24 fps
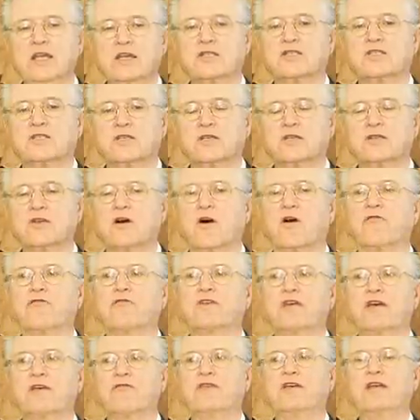instant of
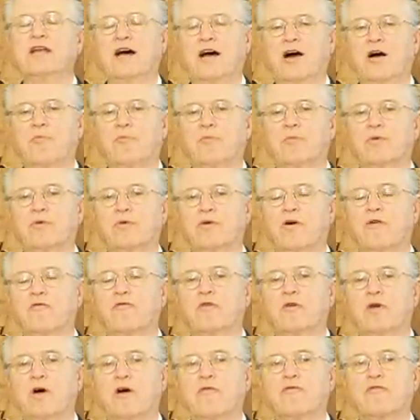giving up,
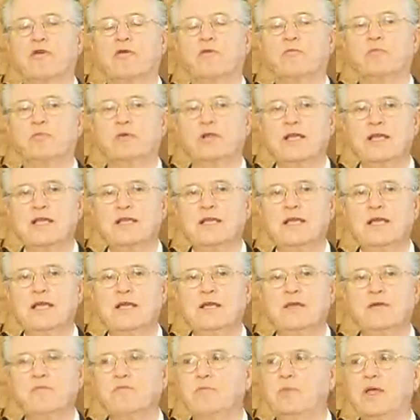of
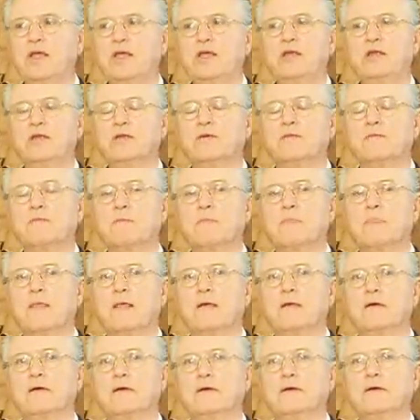completely being
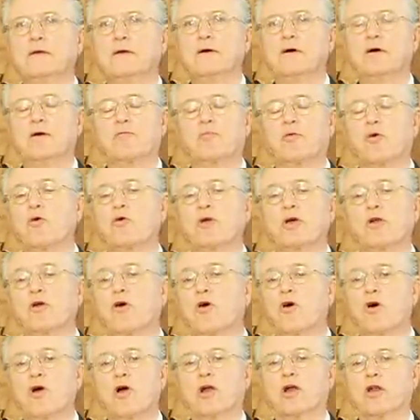
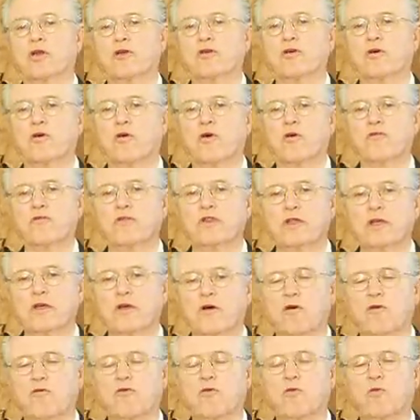brokenhearted
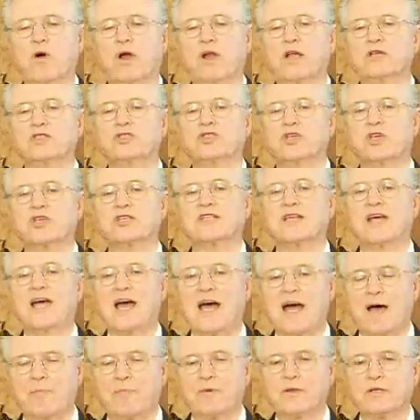over what has just
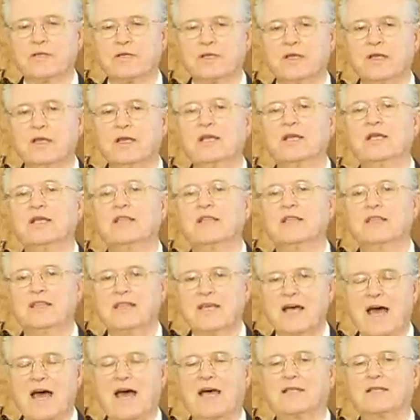happened,
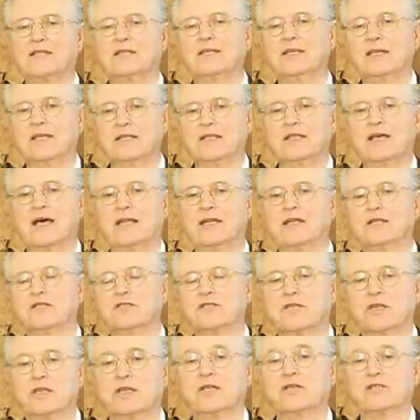that, in that
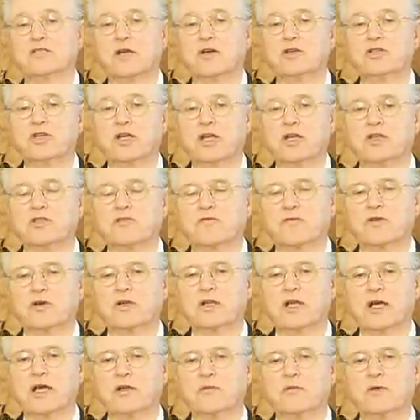instant, is our chance for
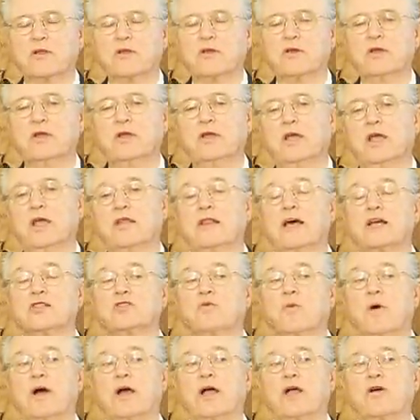enlightenment. And that's
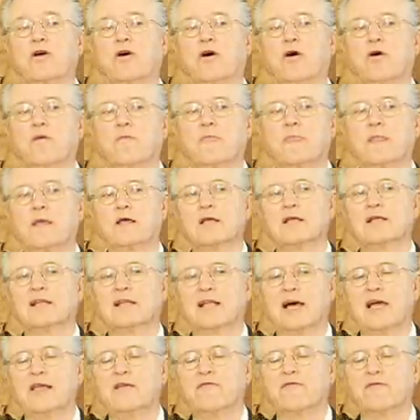why I call
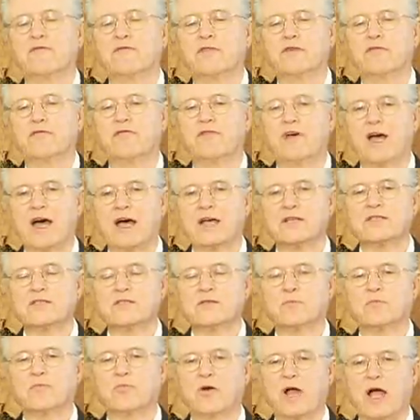life the fast
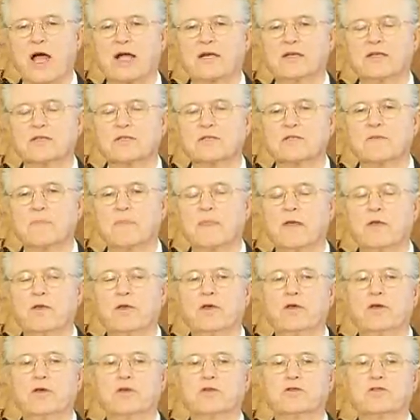practice.
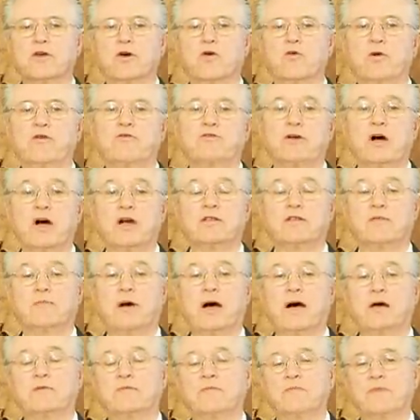So we've talked
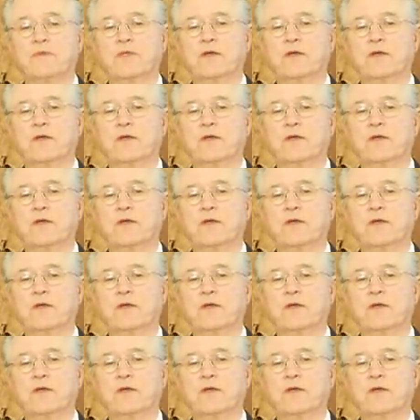about